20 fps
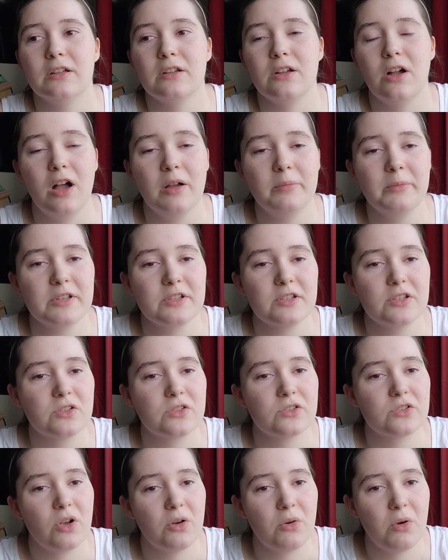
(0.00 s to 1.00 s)
Comics is
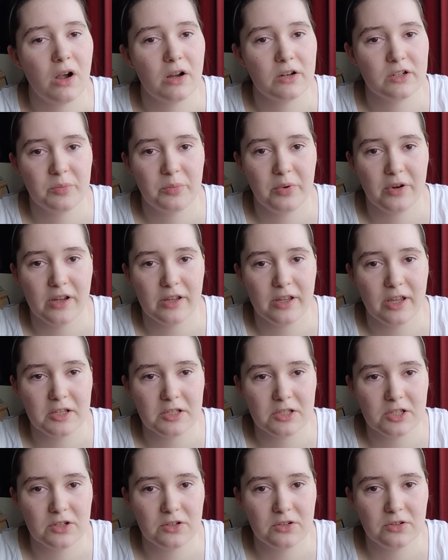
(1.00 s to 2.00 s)
so hard to break
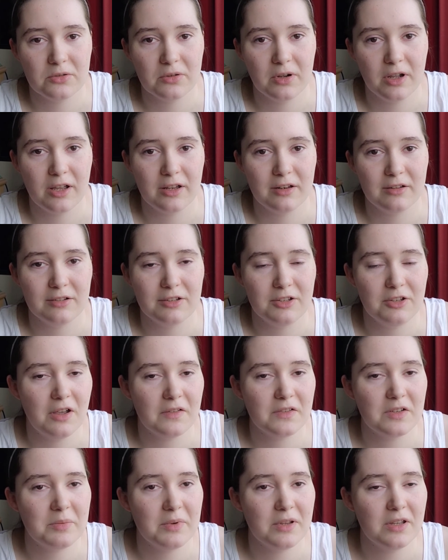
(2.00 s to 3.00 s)
into, and you
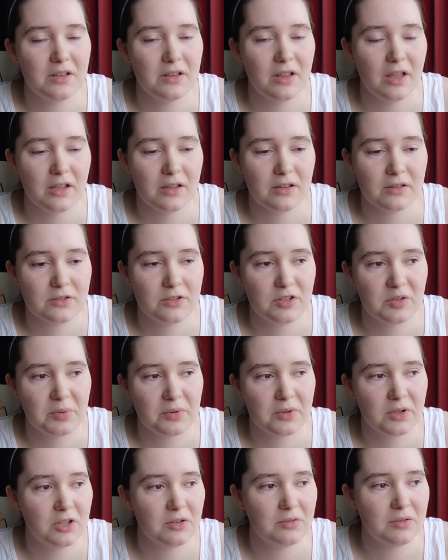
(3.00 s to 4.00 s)
have to be like
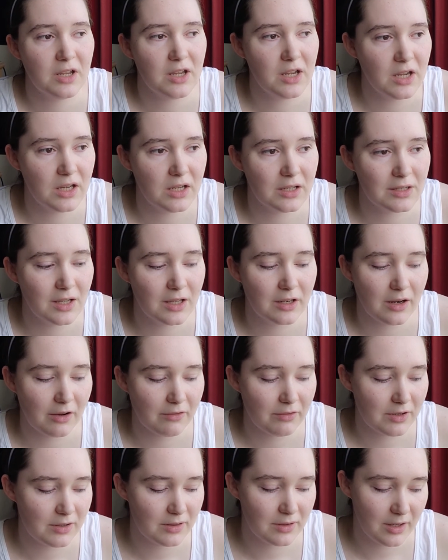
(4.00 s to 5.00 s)
super unique and
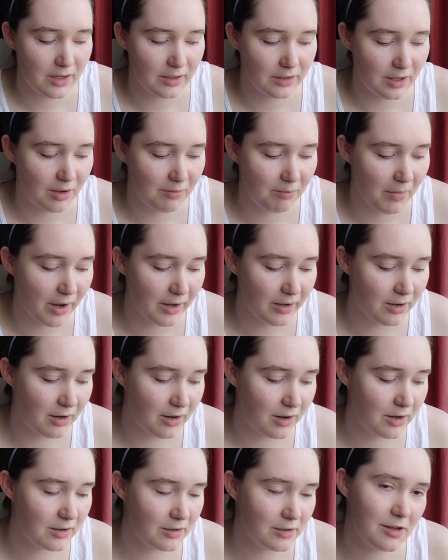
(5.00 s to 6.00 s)
everything, and my
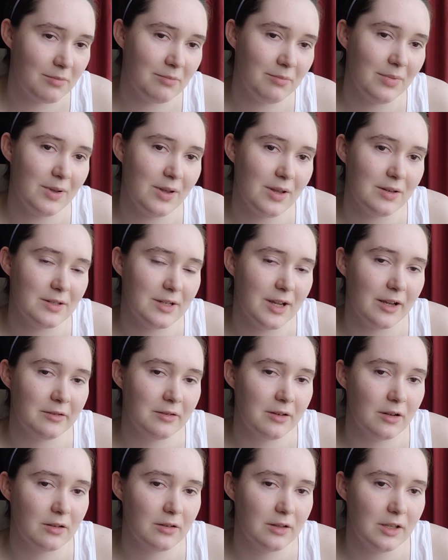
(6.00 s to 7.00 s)
art can be
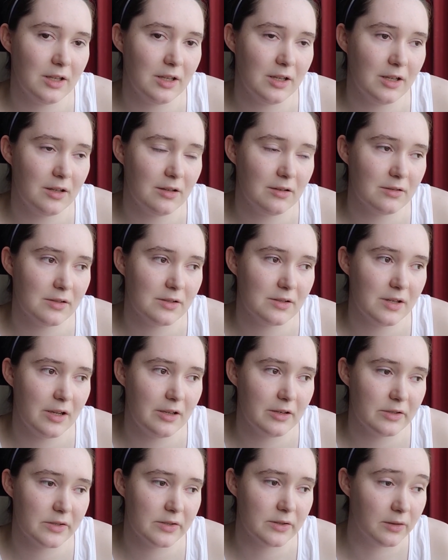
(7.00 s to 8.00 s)
technically
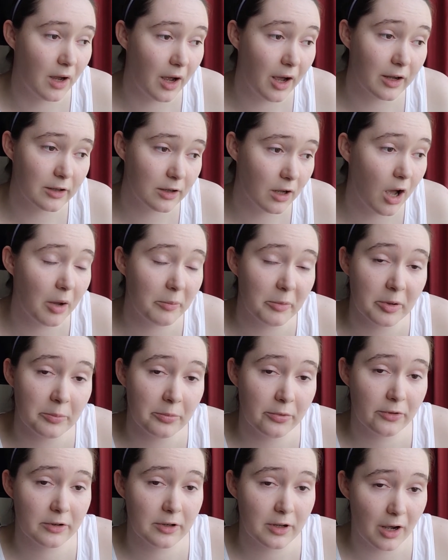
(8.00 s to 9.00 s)
seen as not comic
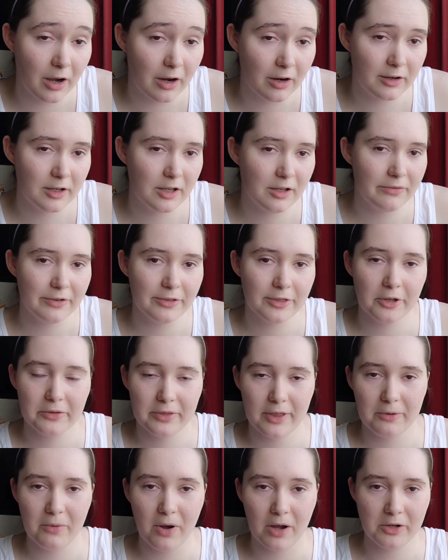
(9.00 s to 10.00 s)
book art, even though
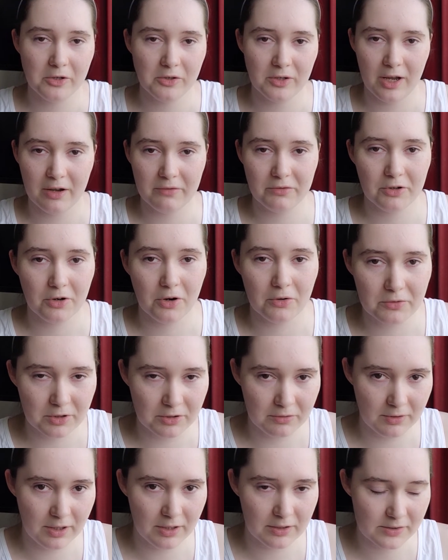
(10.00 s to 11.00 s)
they want you to have your own
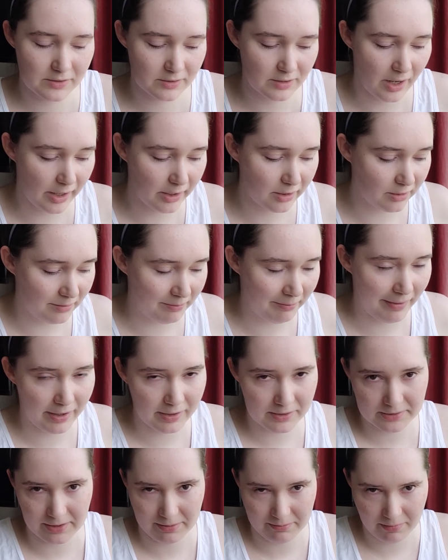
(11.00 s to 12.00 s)
unique style, and
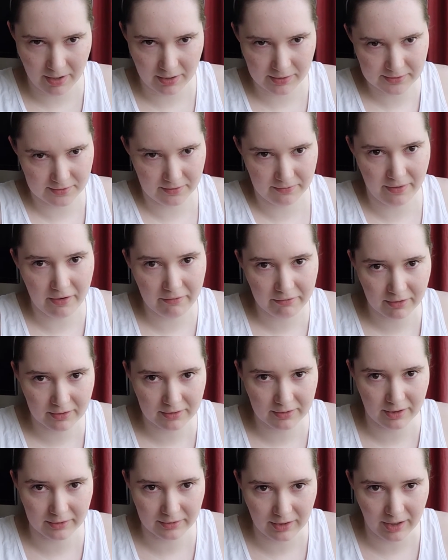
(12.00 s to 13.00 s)
mine's a mix of
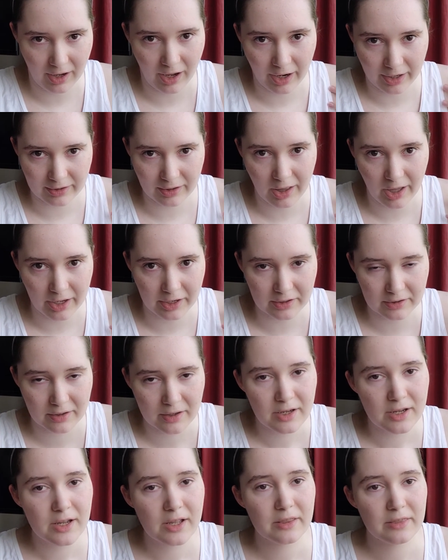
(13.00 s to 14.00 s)
everything that I like,
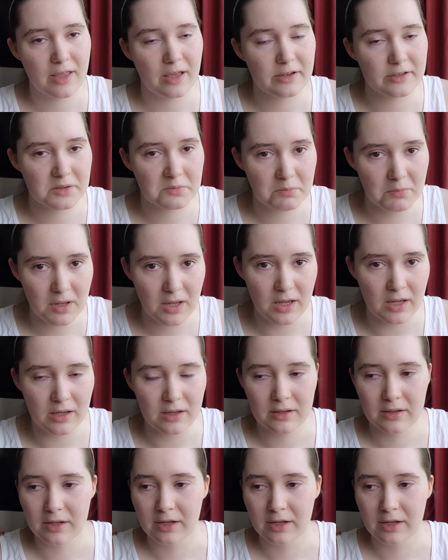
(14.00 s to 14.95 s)
that is me.